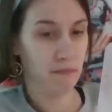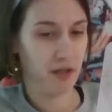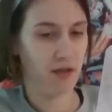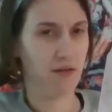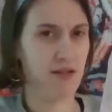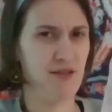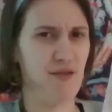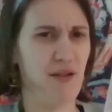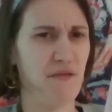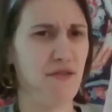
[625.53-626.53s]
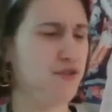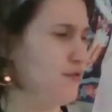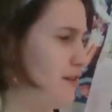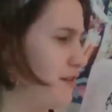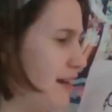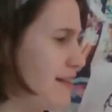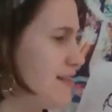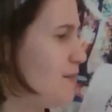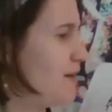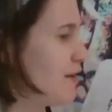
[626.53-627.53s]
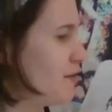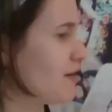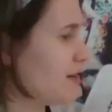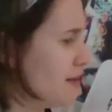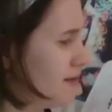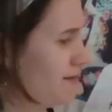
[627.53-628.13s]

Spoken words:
Here, let's do the refrigerator again. It's a bit crooked.